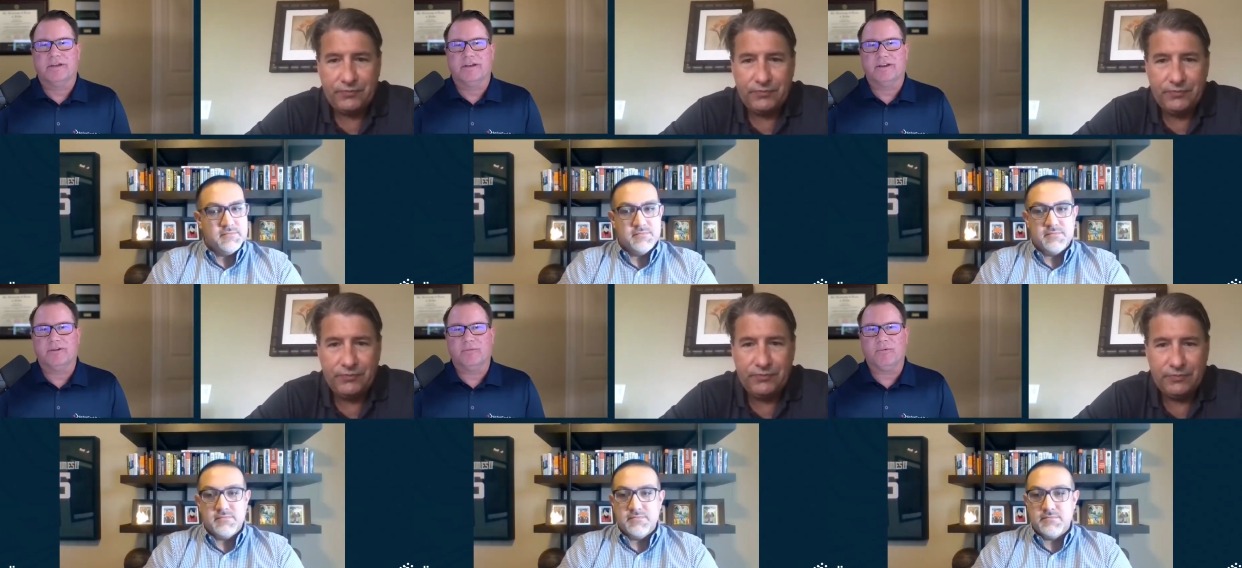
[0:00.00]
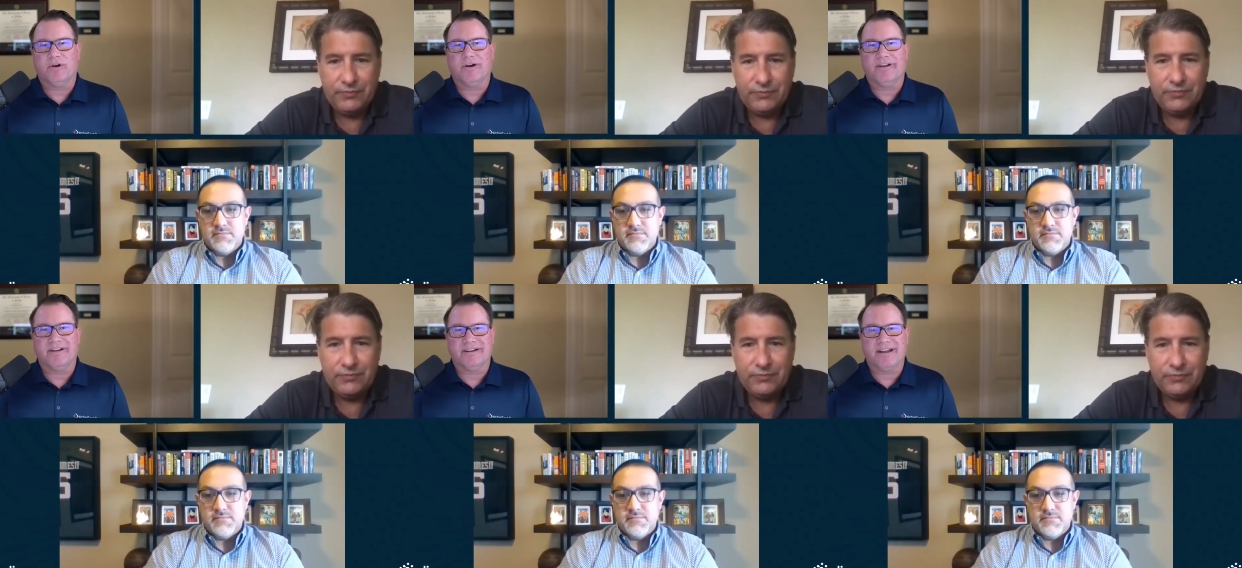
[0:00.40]
Speaker 1: into
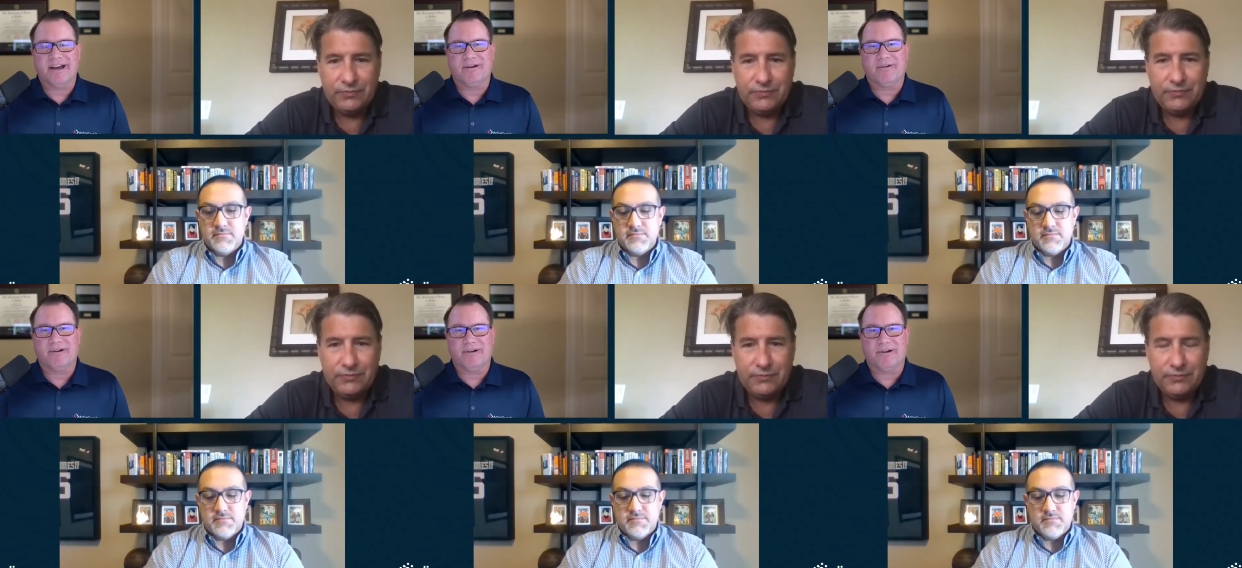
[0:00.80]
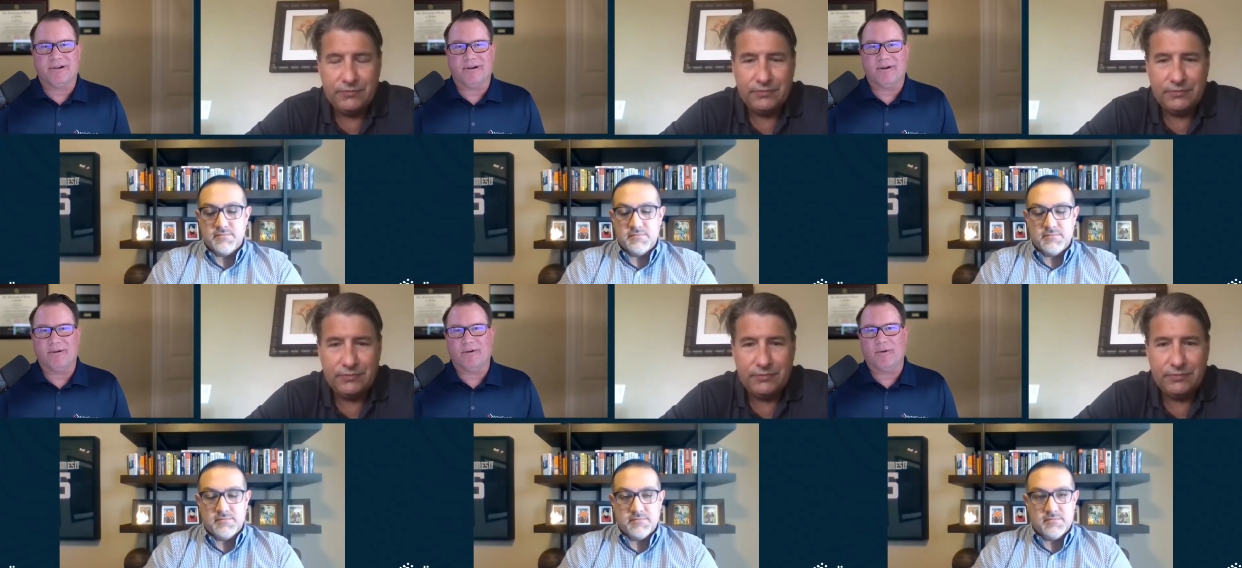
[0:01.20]
one, and now
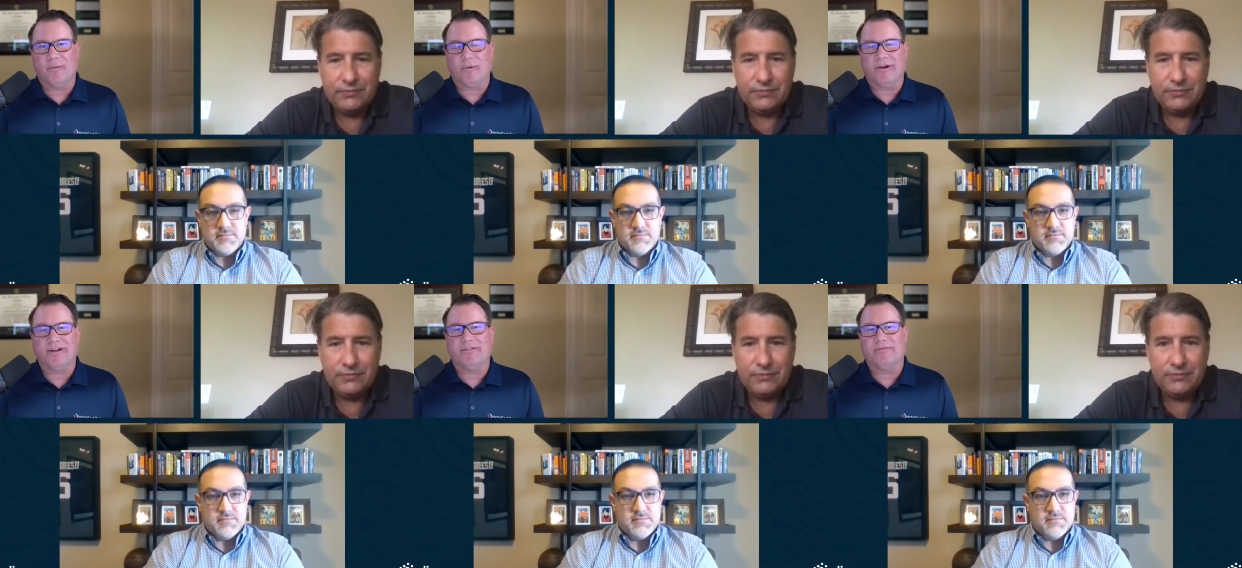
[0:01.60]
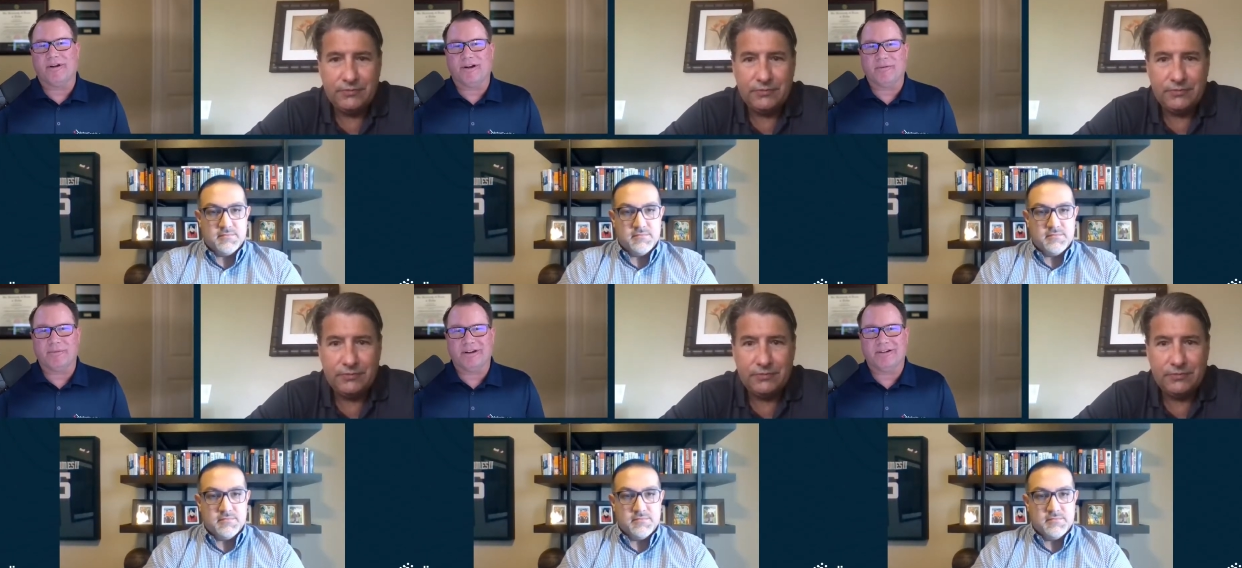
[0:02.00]
our, our work
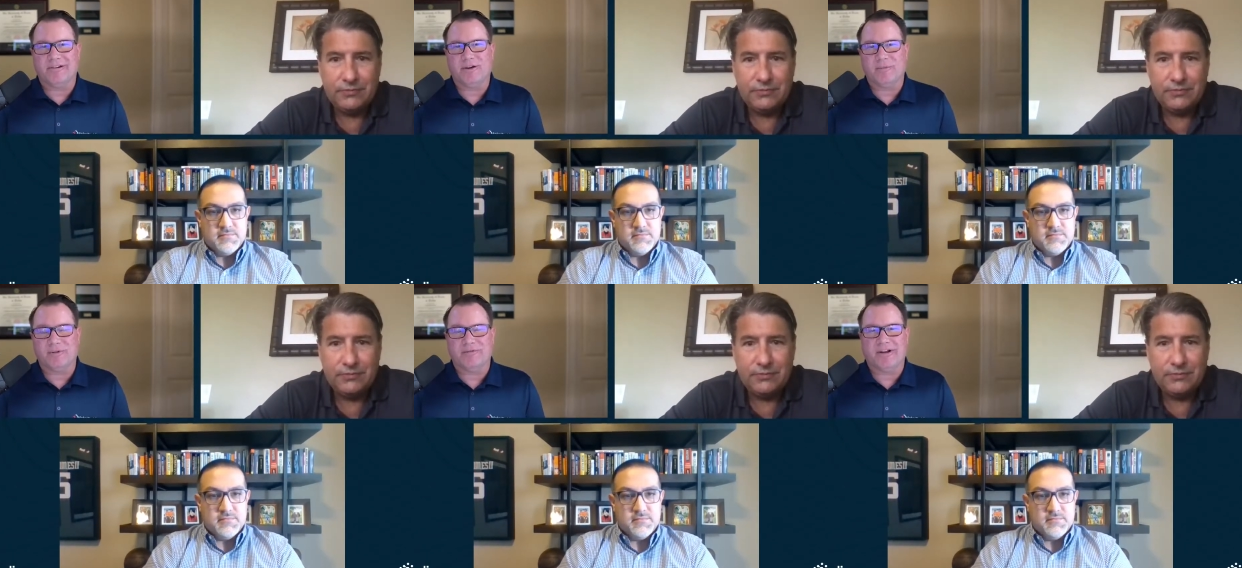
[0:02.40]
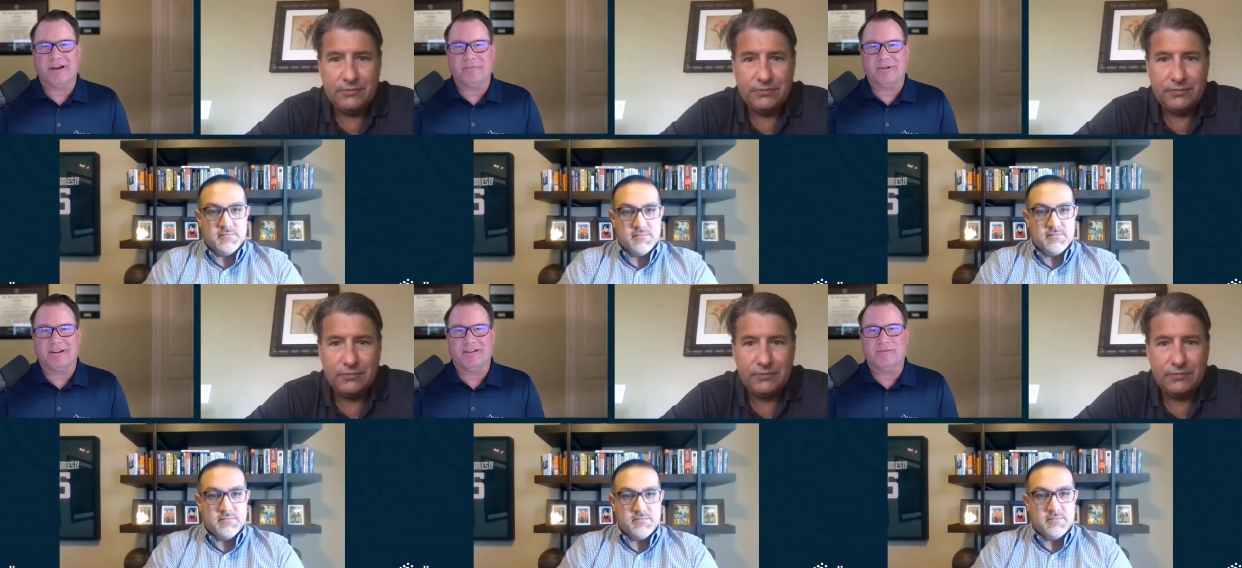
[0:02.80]
environment and home
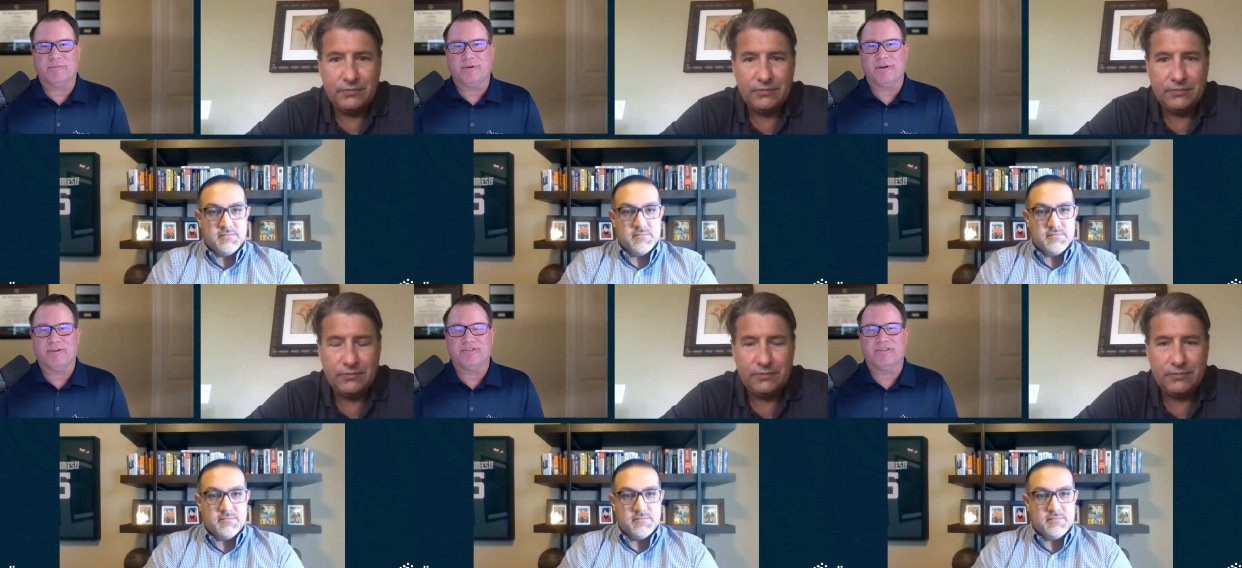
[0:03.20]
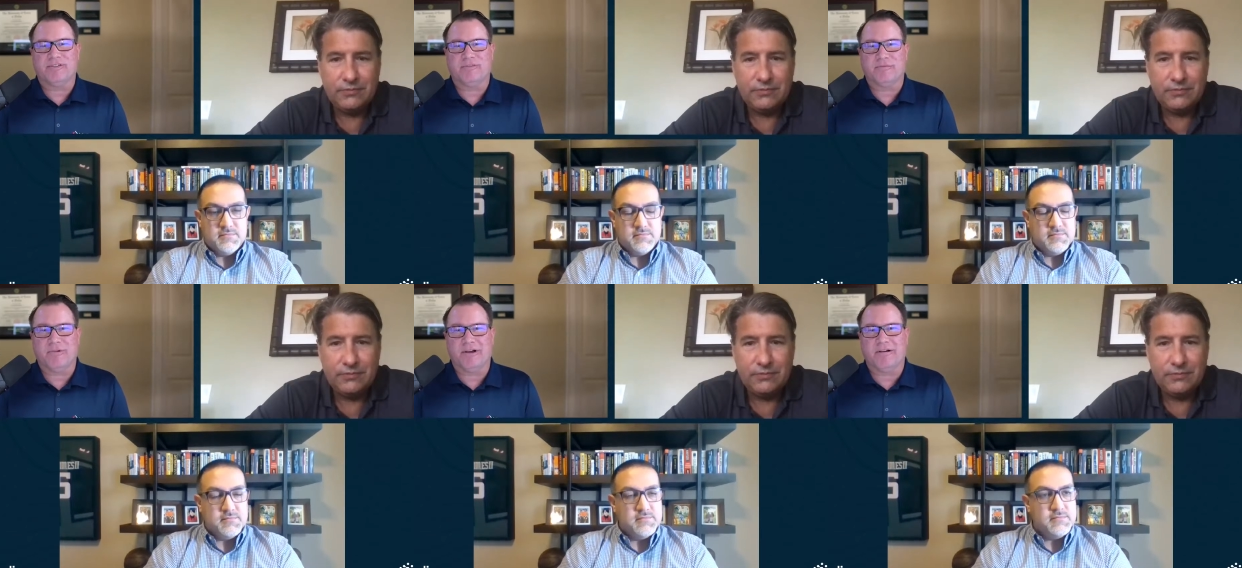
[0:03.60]
environment has merged
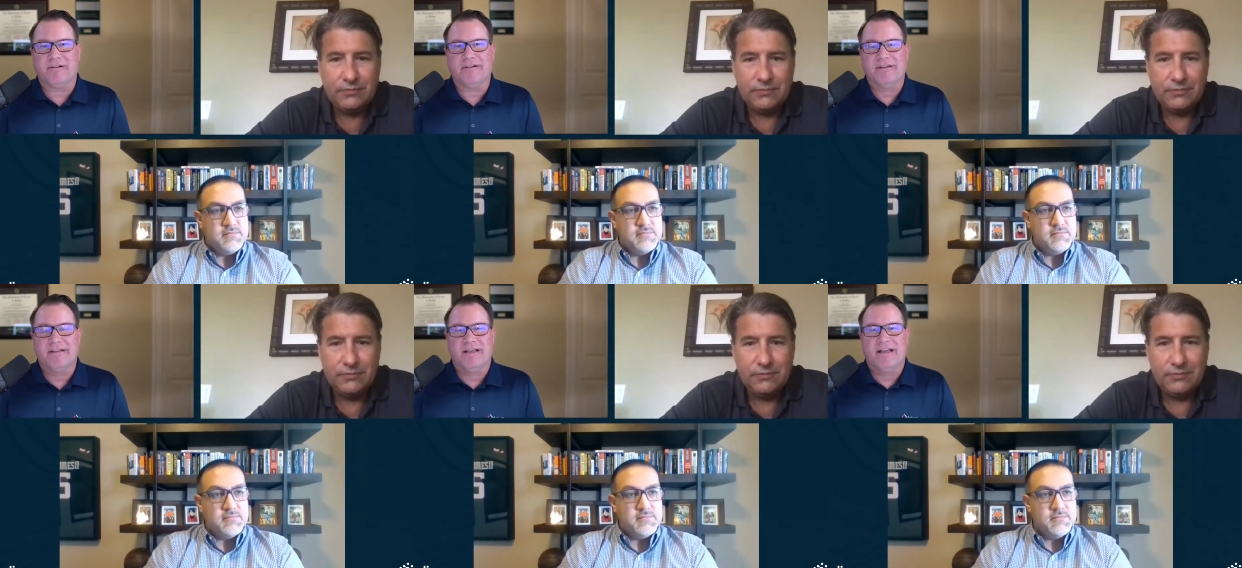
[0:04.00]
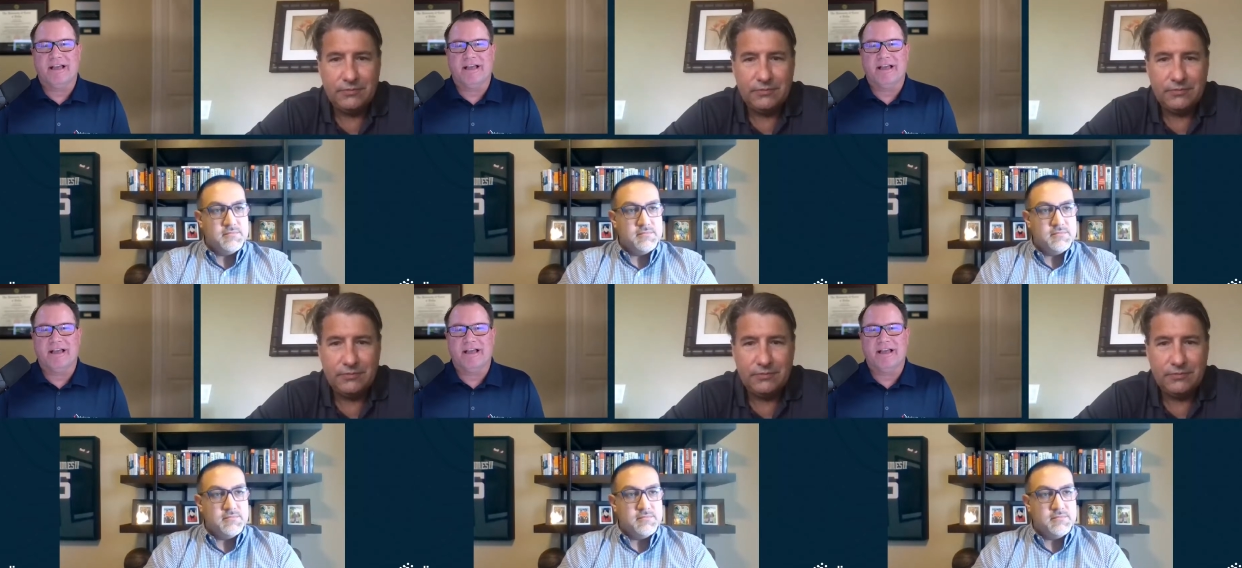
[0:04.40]
as well.